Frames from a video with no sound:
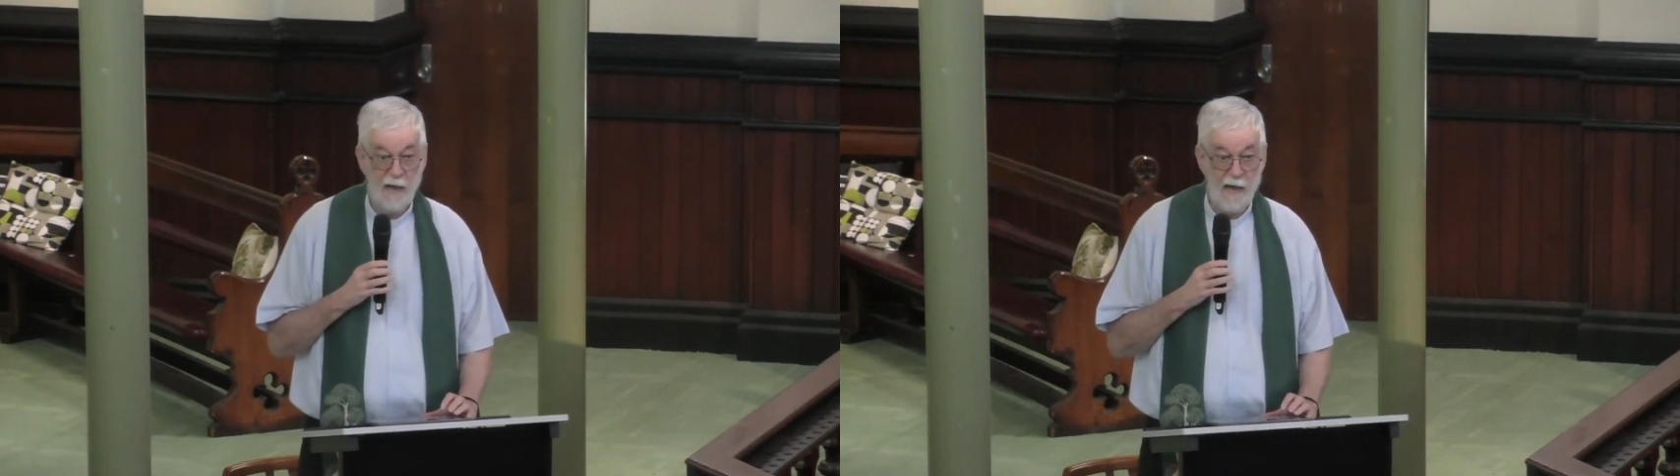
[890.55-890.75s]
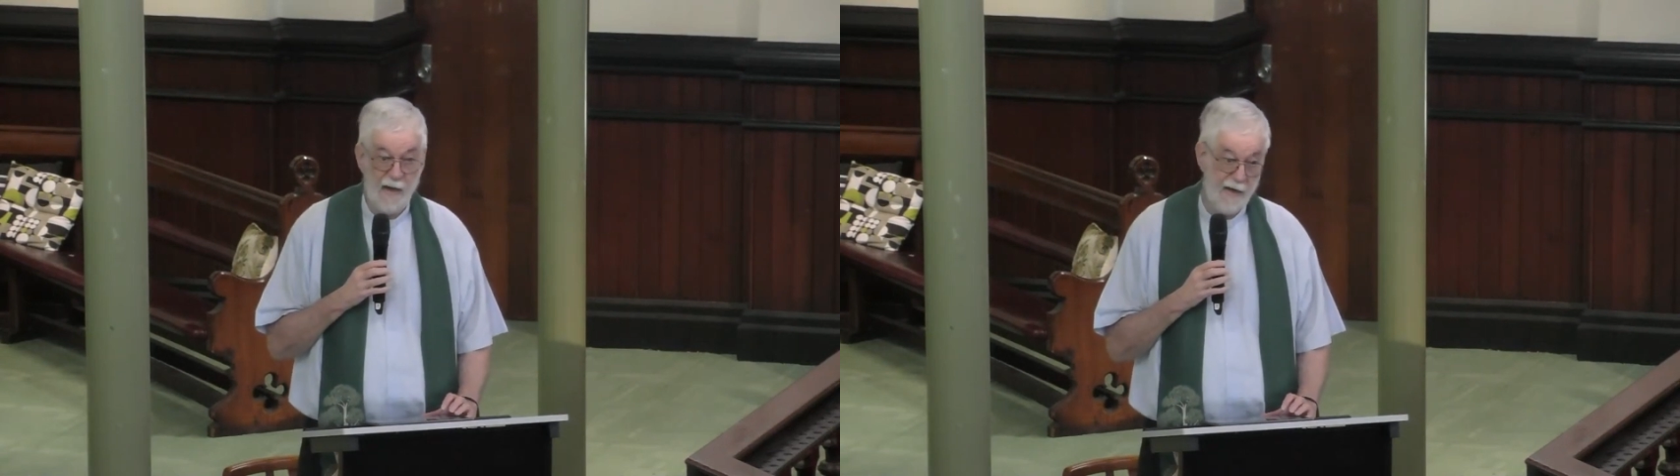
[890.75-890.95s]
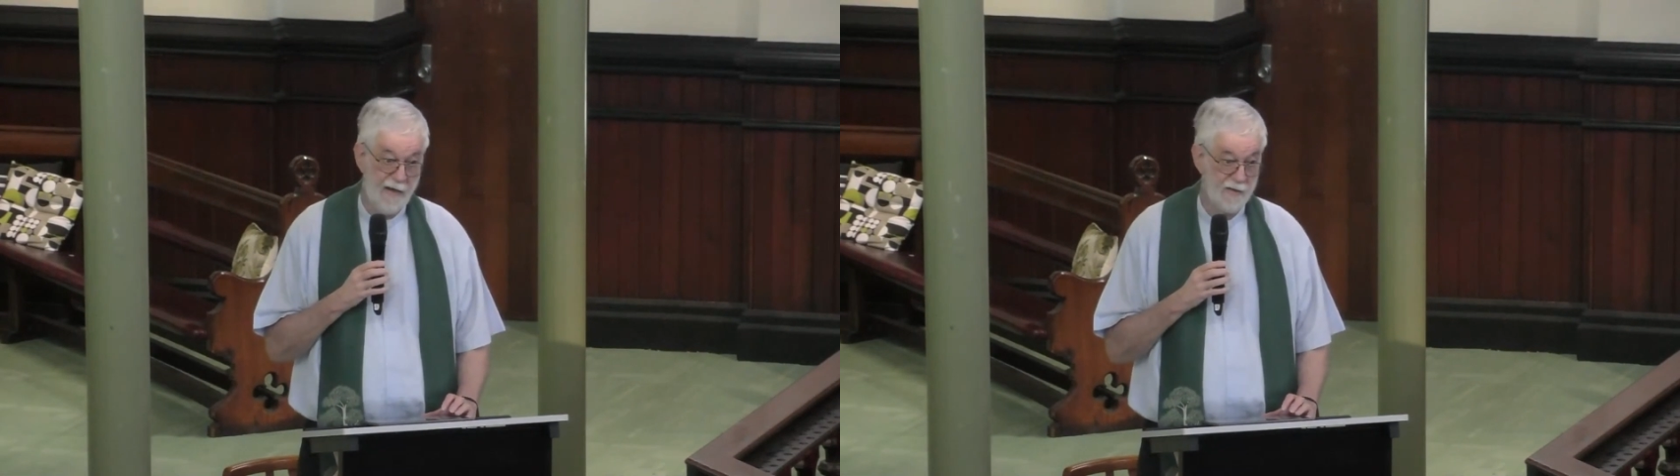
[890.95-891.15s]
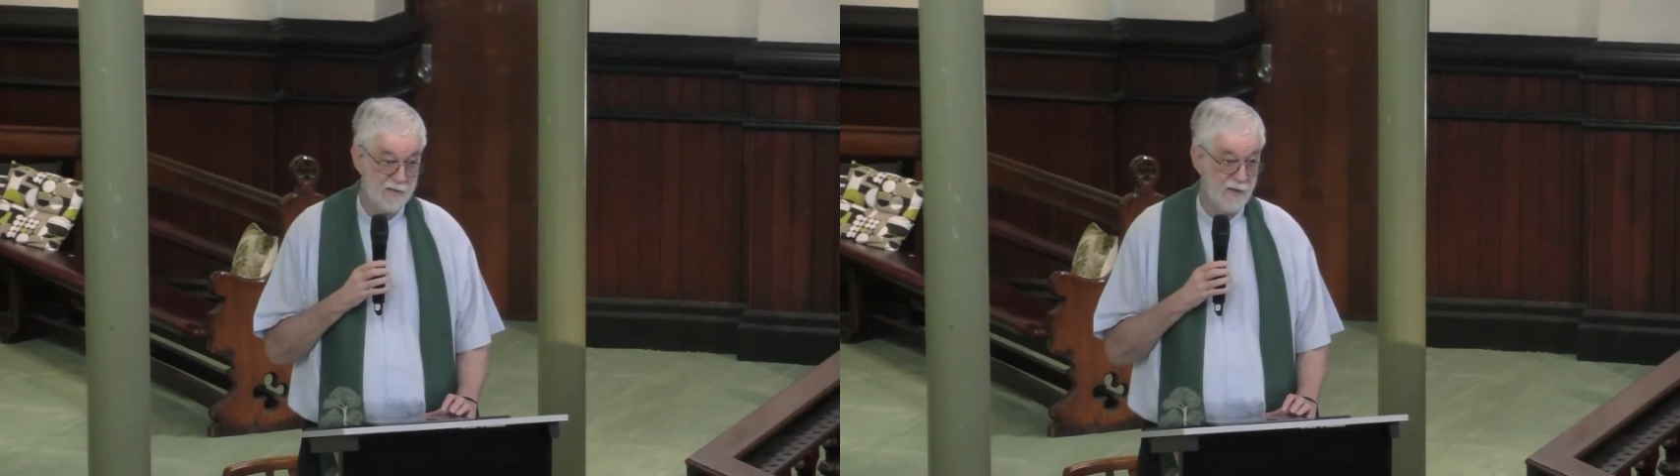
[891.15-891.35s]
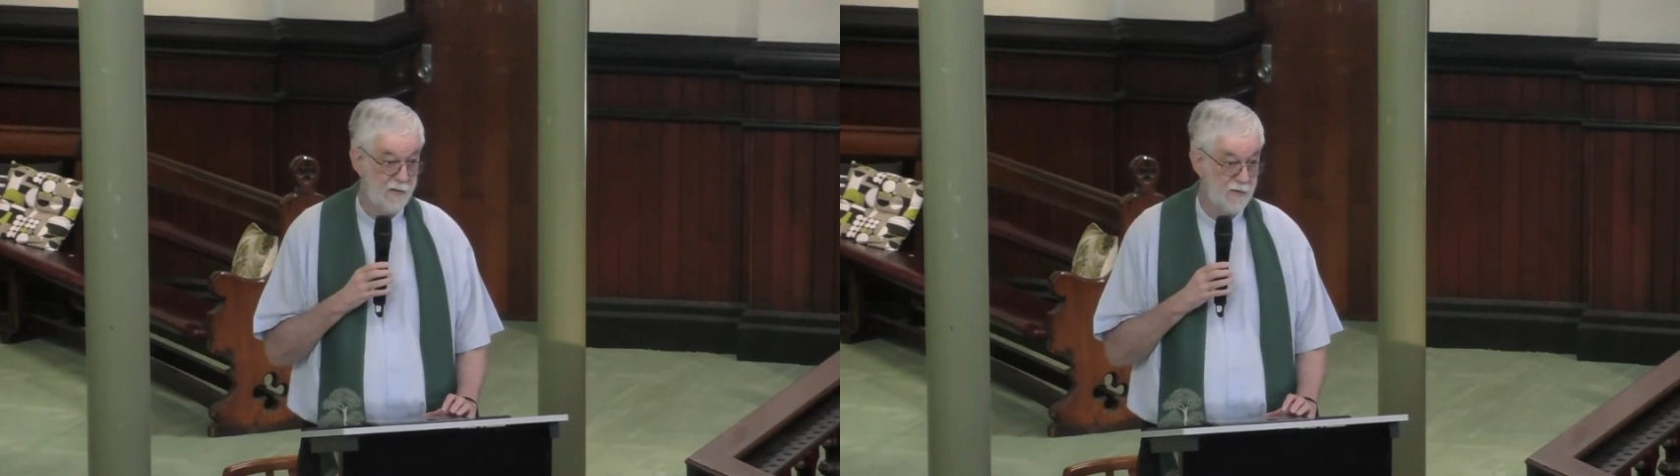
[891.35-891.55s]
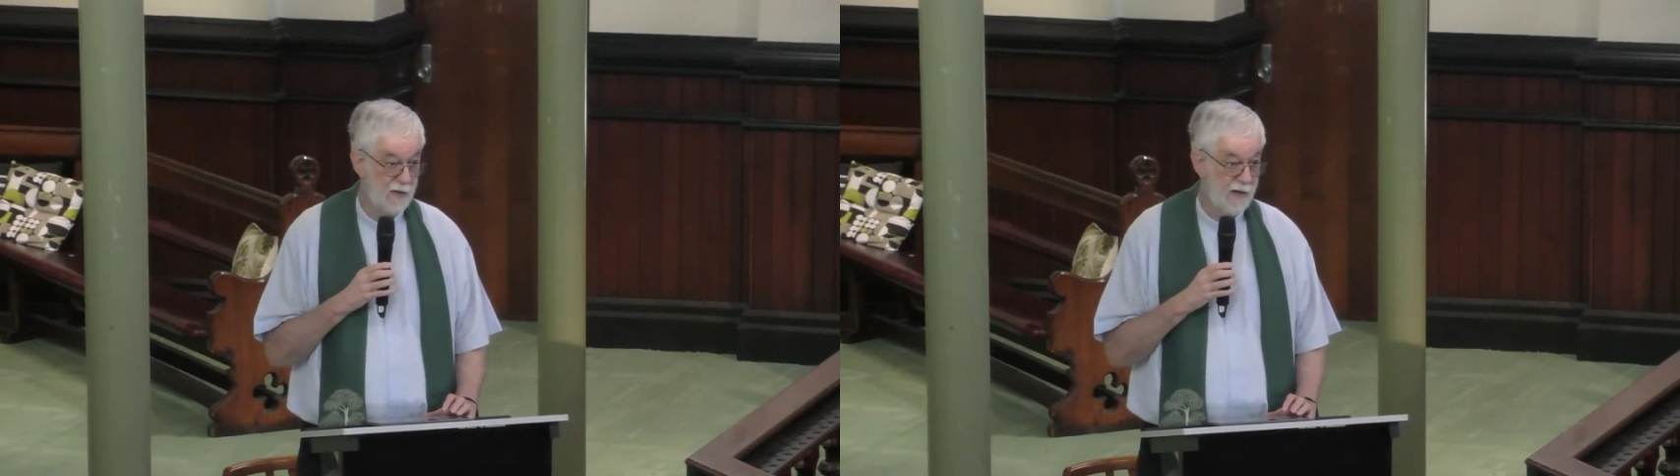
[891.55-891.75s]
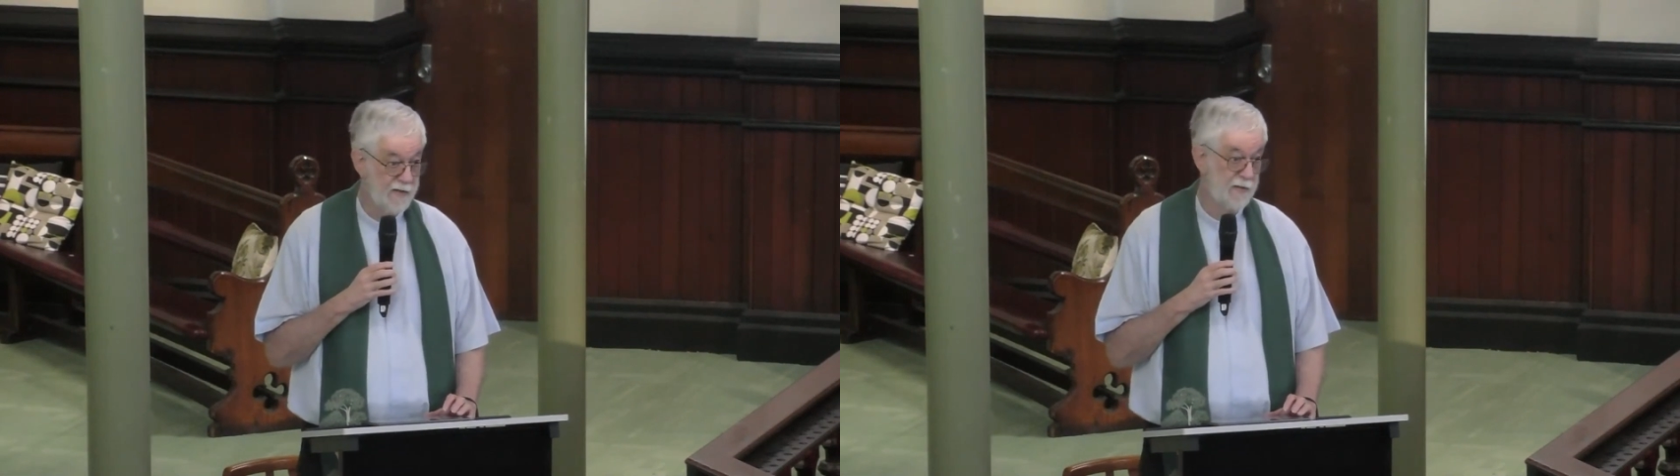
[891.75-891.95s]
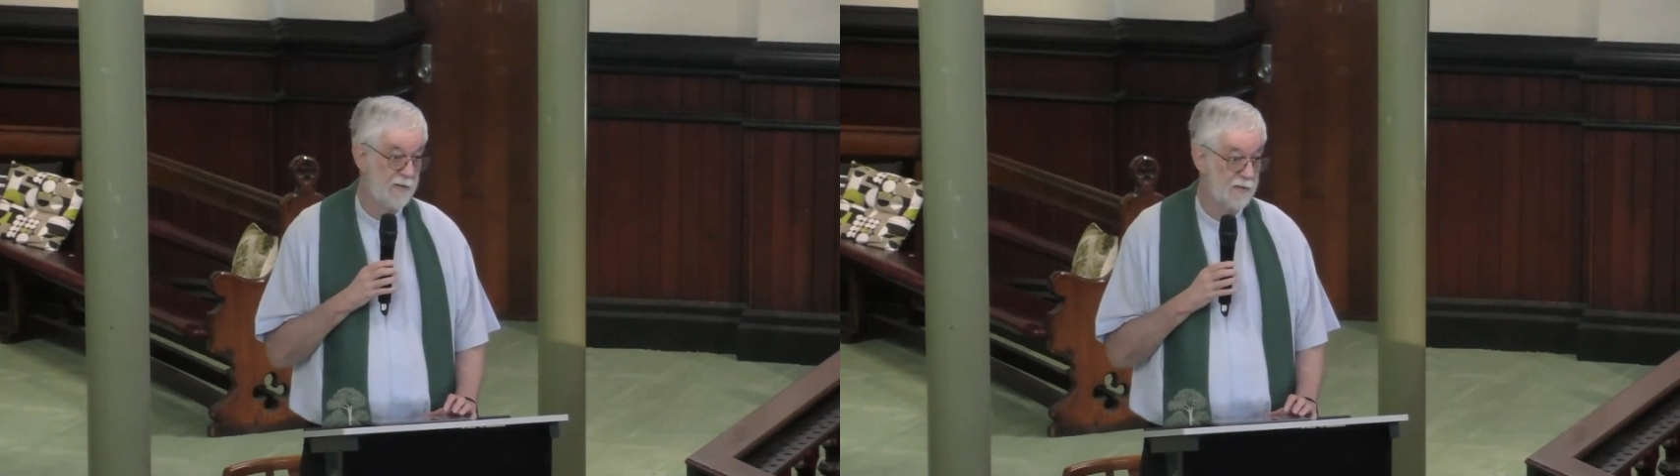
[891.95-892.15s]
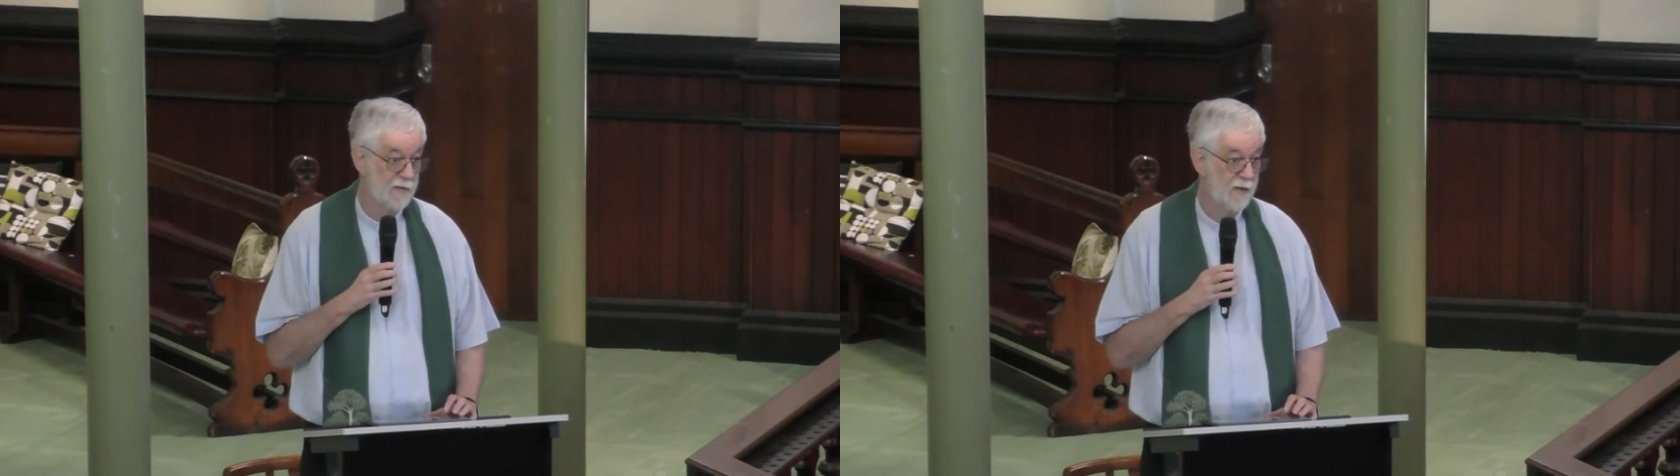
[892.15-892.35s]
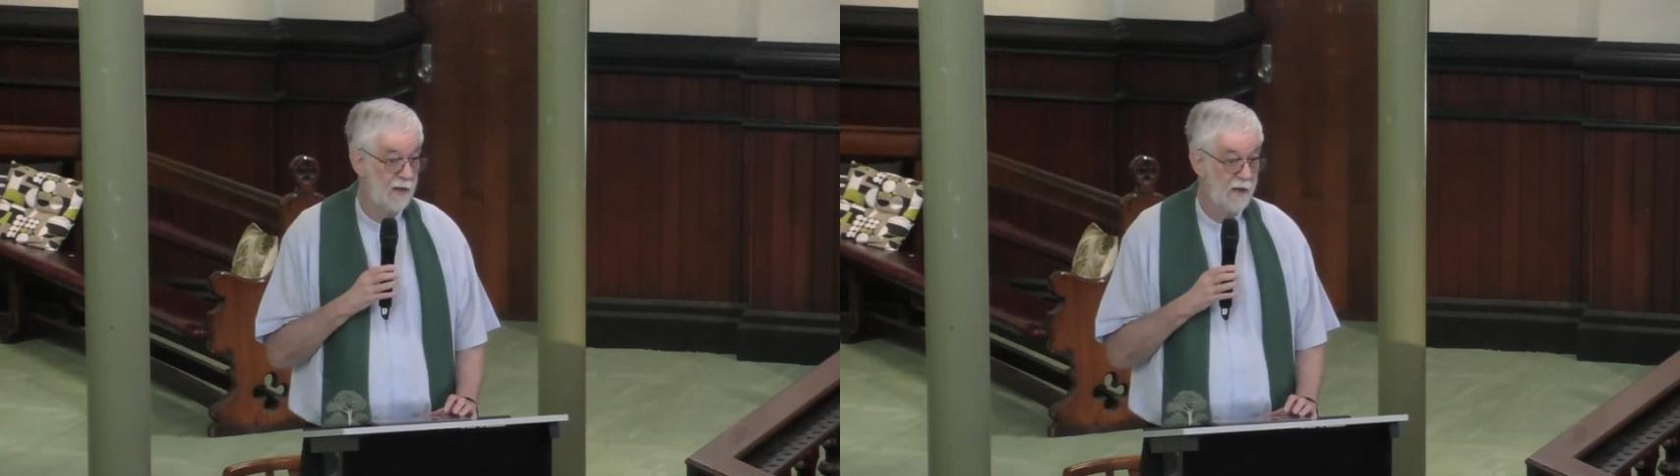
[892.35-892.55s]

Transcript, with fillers: airs and graces,